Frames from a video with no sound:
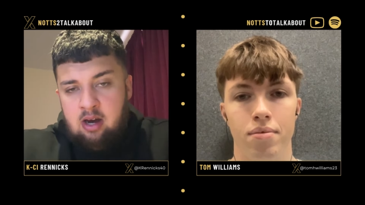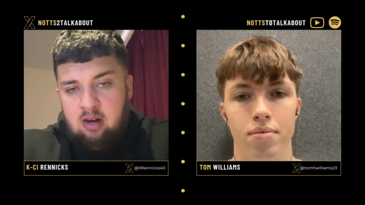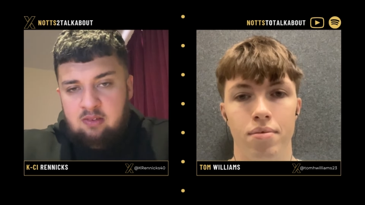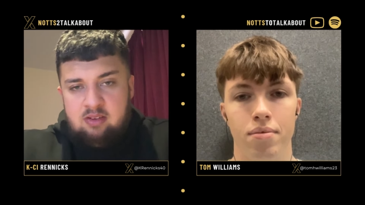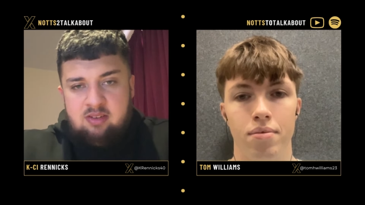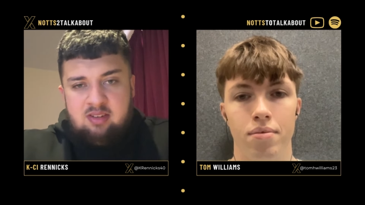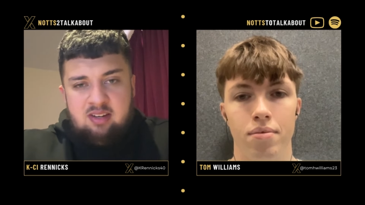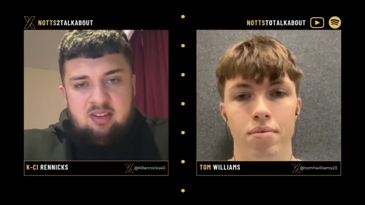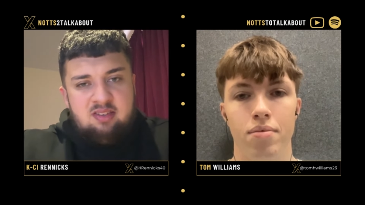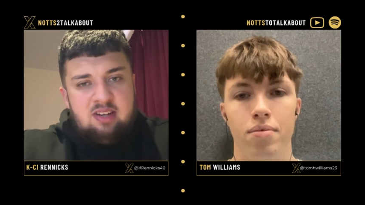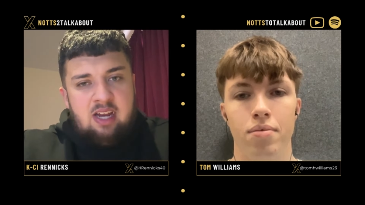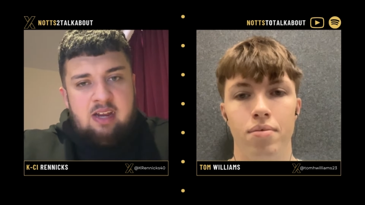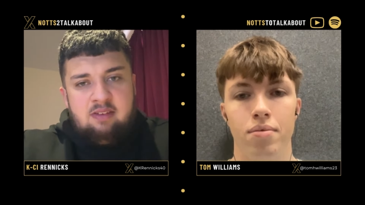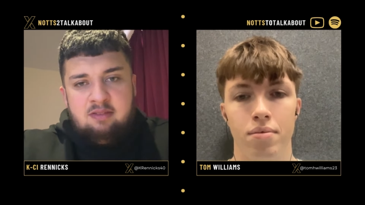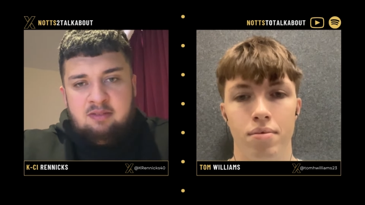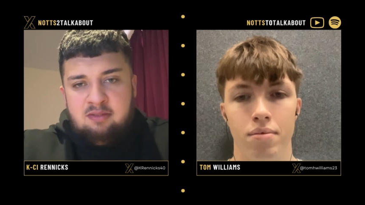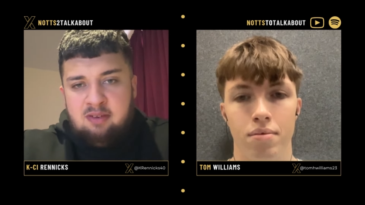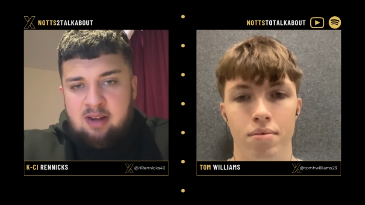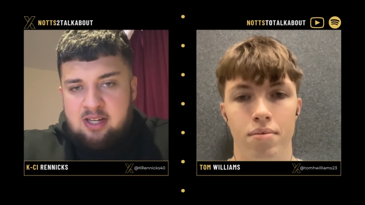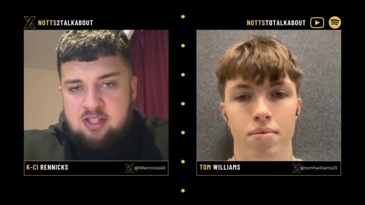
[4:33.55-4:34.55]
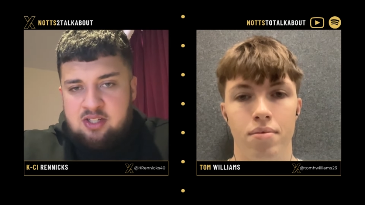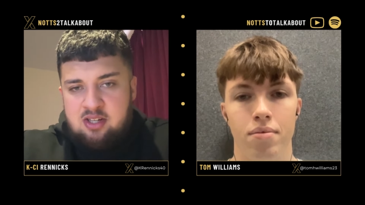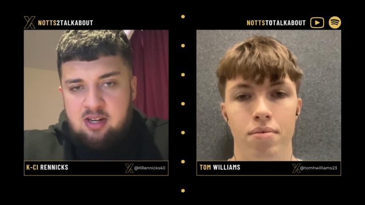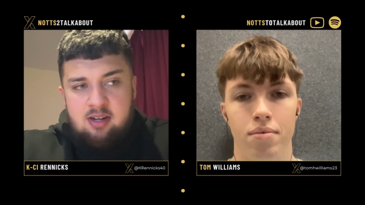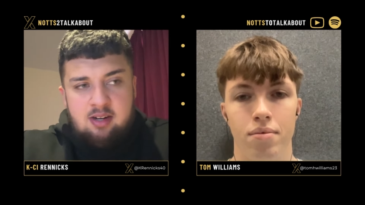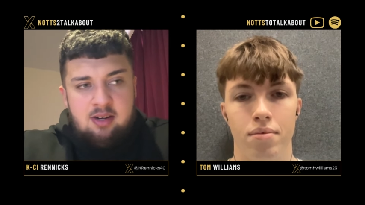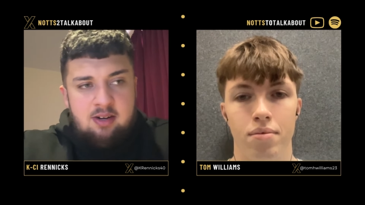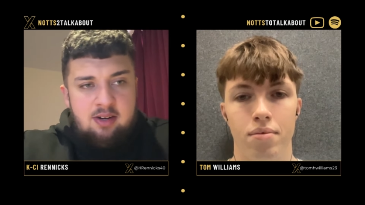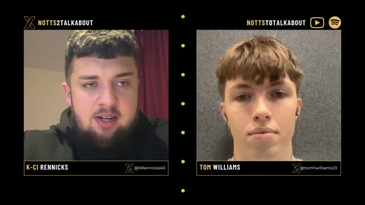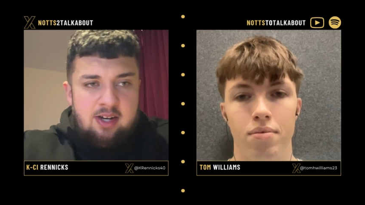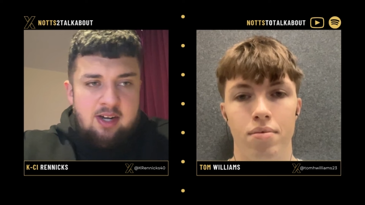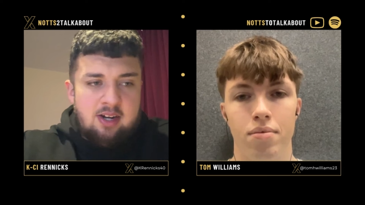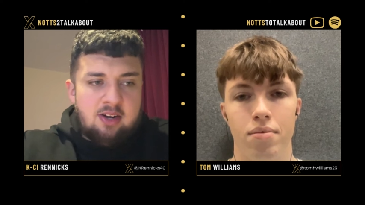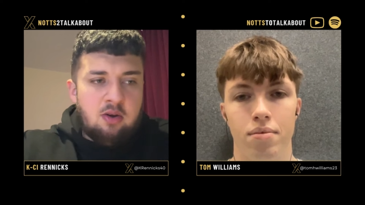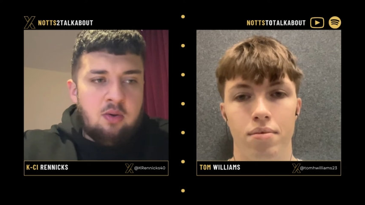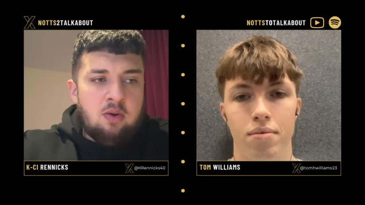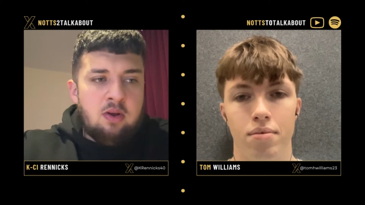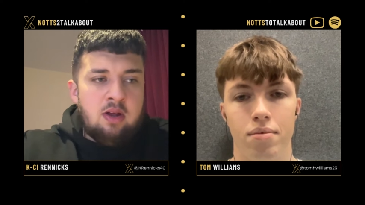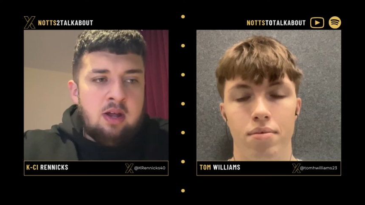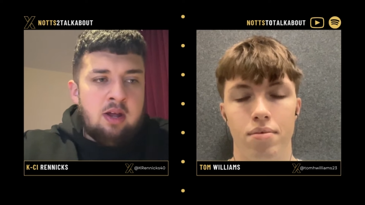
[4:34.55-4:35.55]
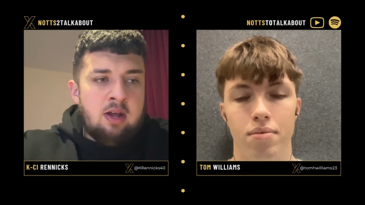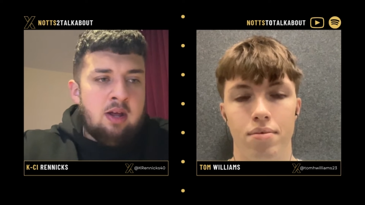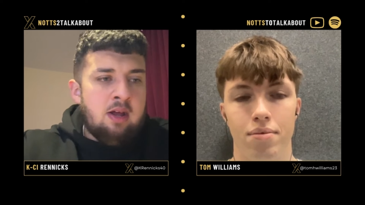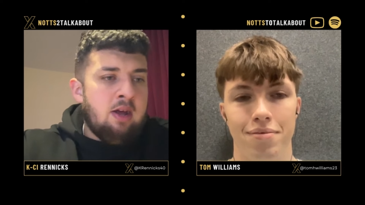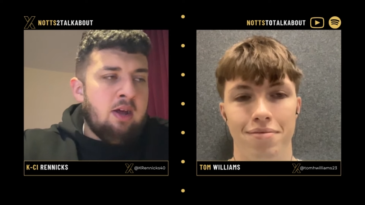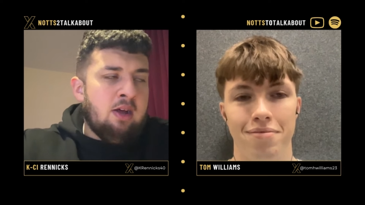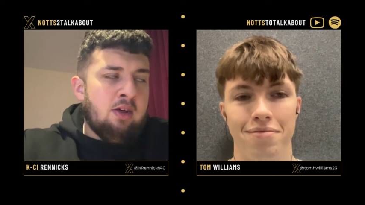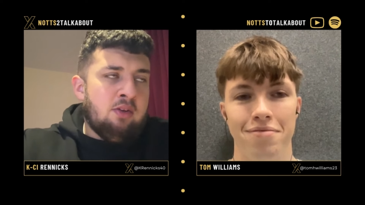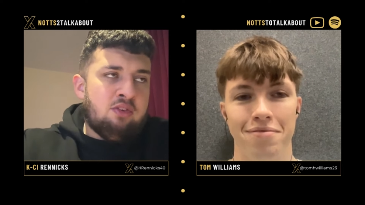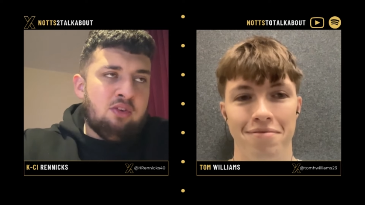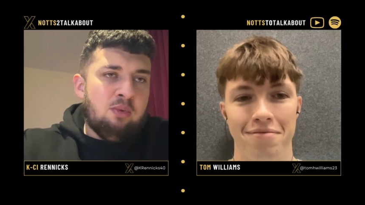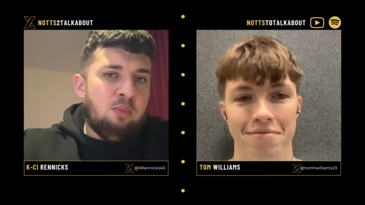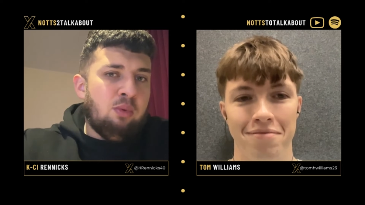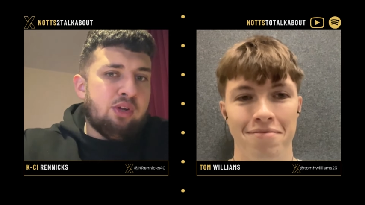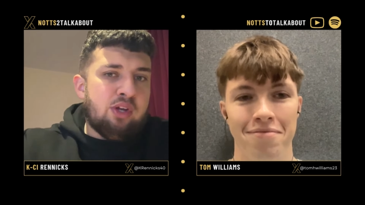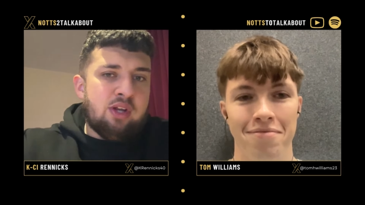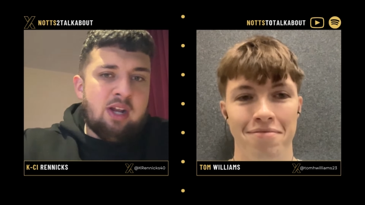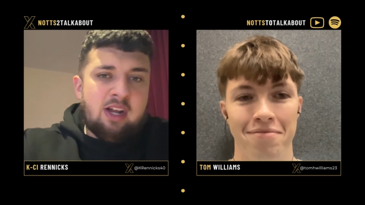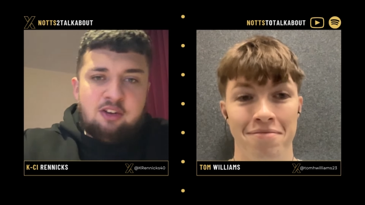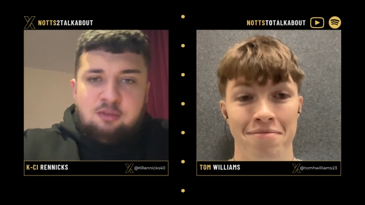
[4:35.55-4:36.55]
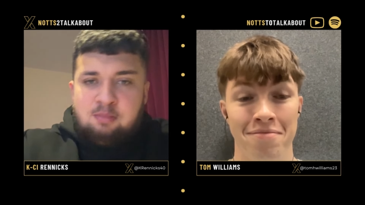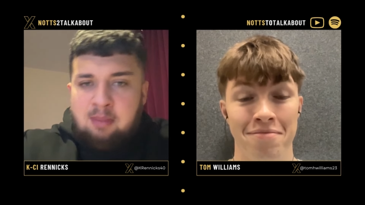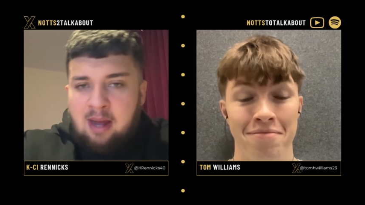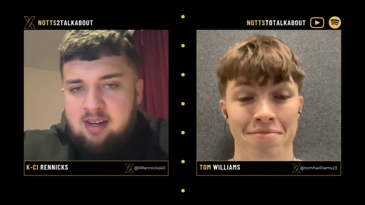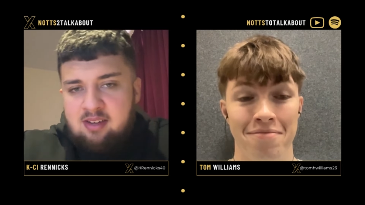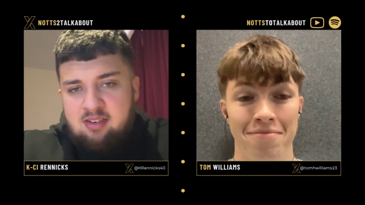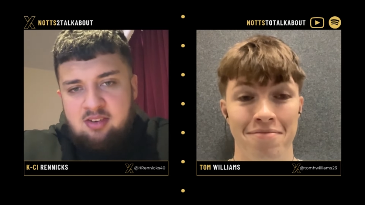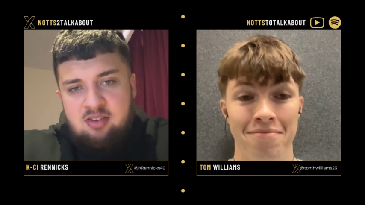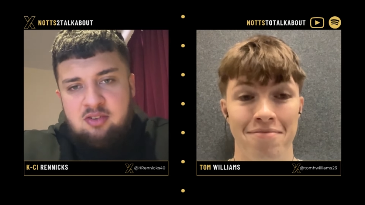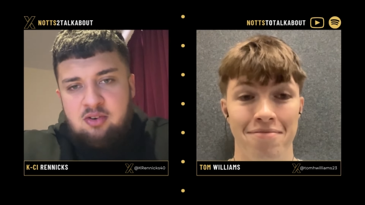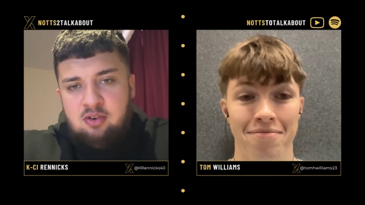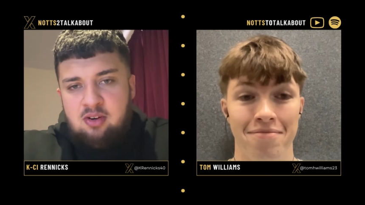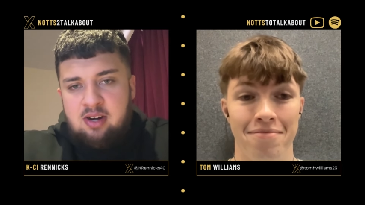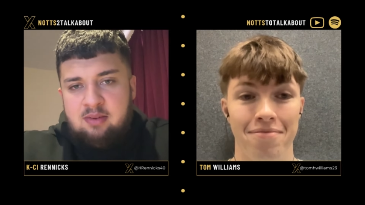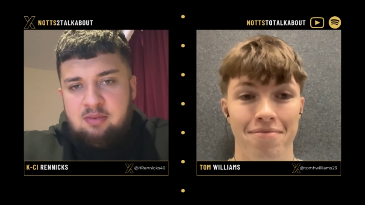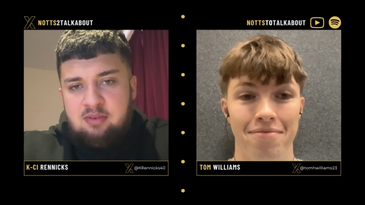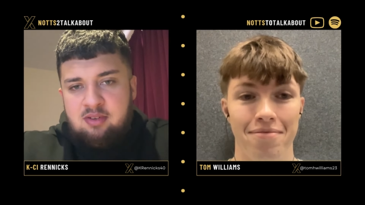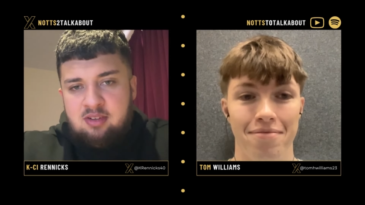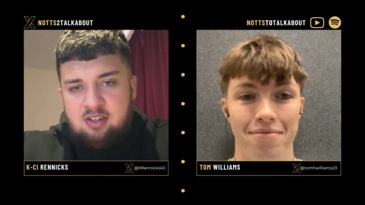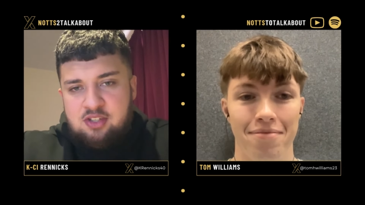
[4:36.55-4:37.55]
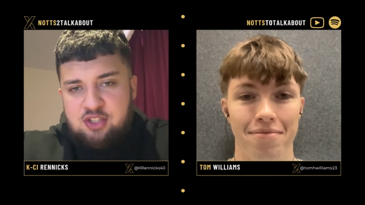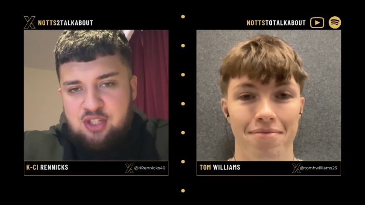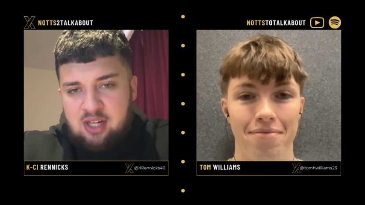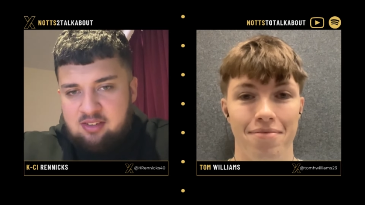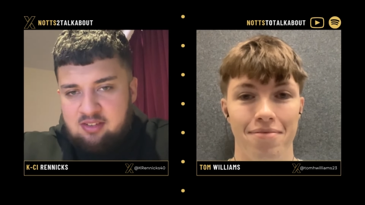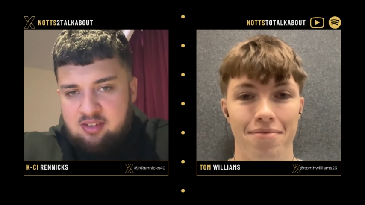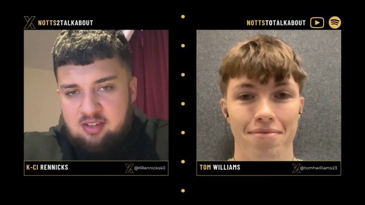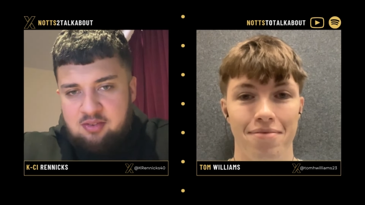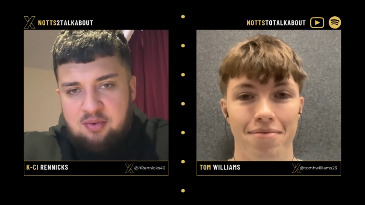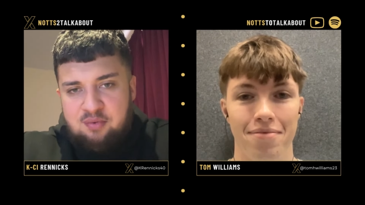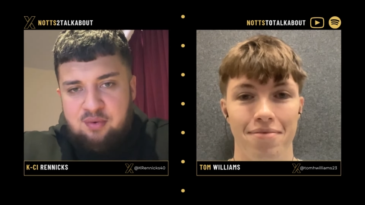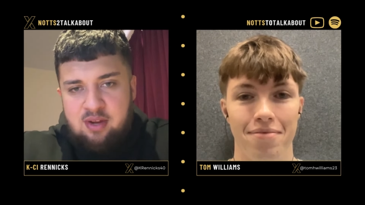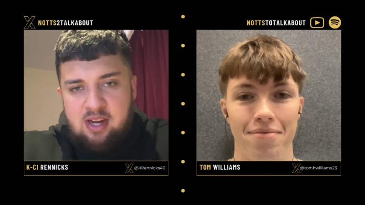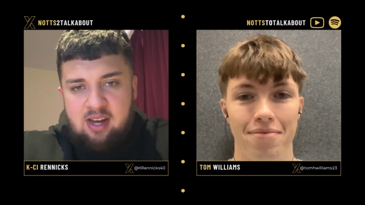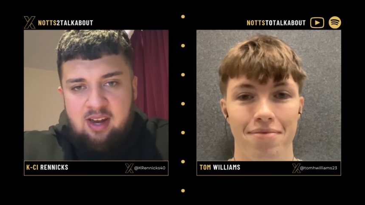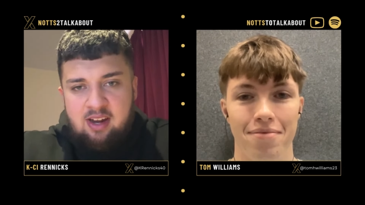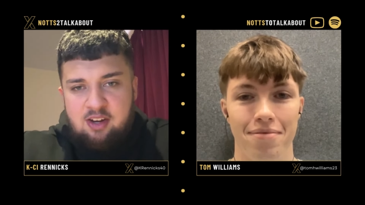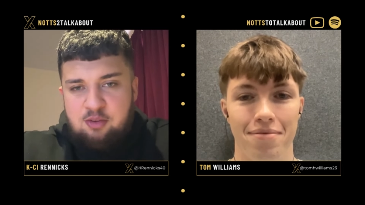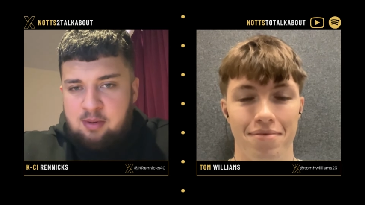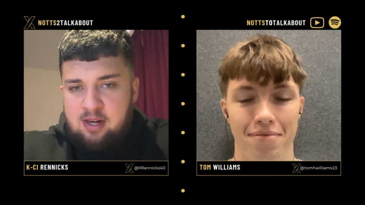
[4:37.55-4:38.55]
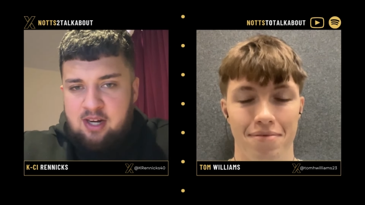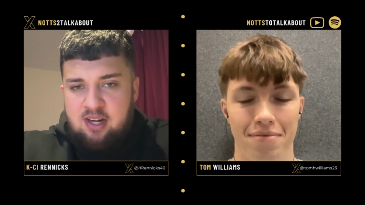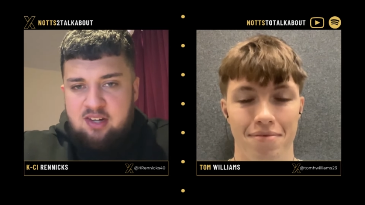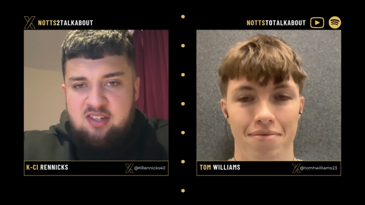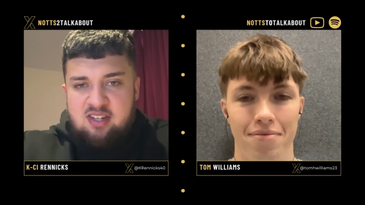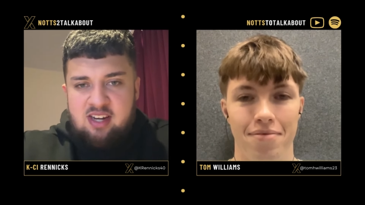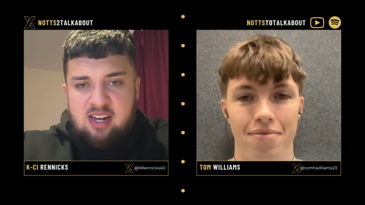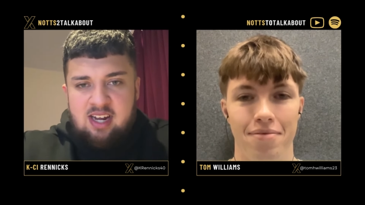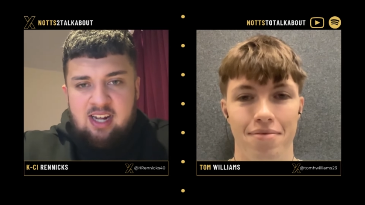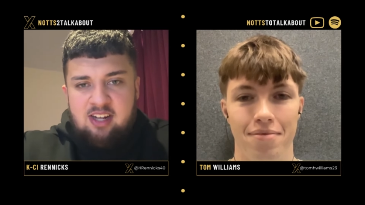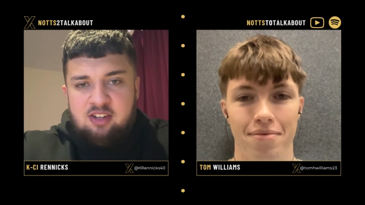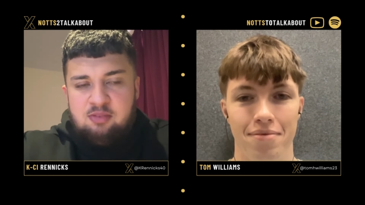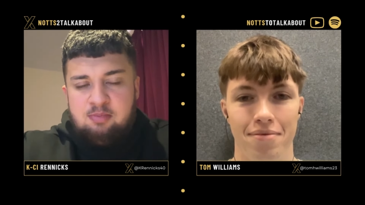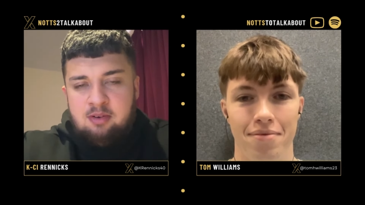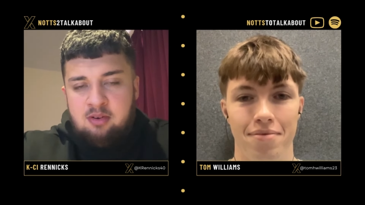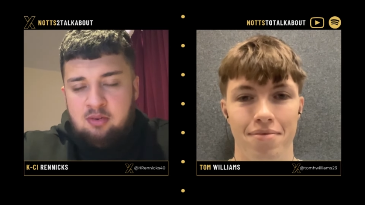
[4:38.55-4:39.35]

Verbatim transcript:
Speaker 1: Obviously Steven Fletcher, you know someone you'd expect to score them sort of chances would be experienced he has.